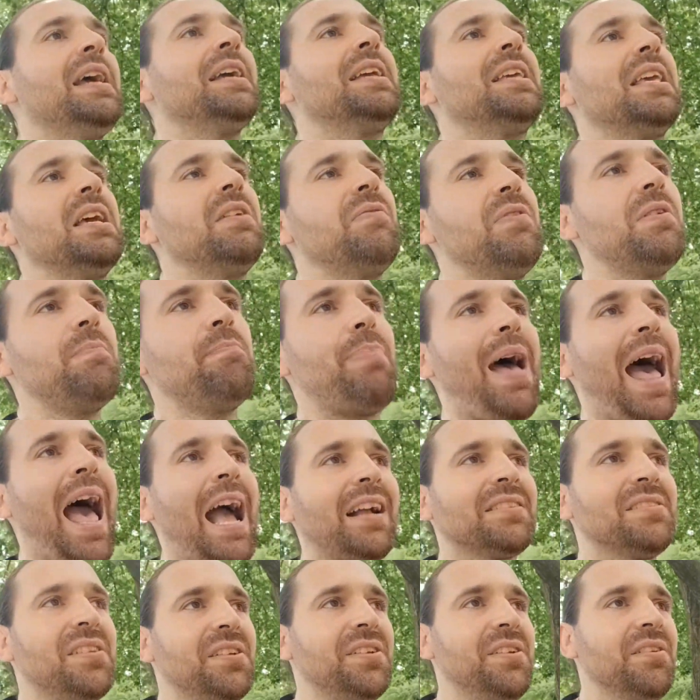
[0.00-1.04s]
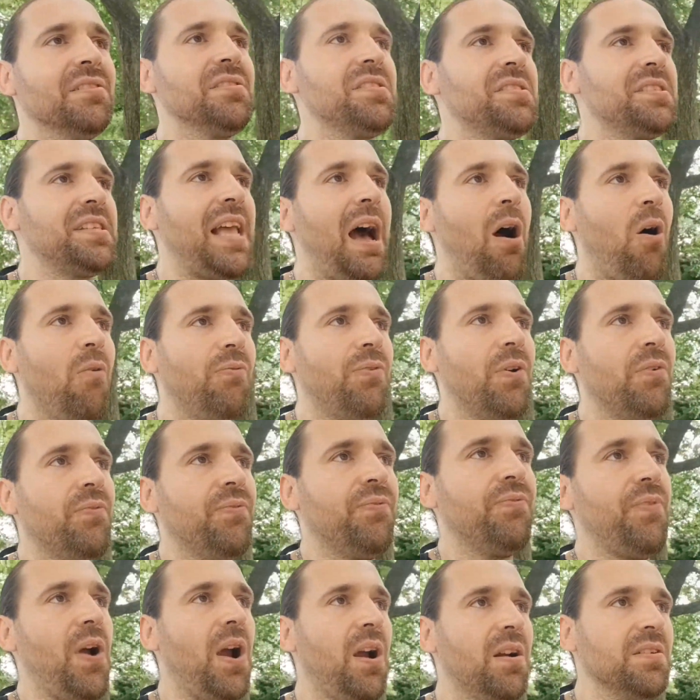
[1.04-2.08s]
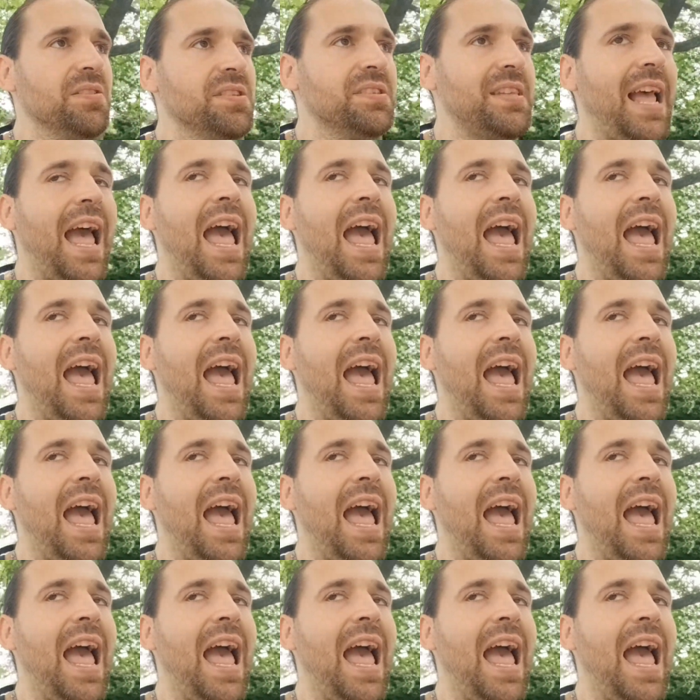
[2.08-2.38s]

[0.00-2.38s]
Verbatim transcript: Give it back to yourself first,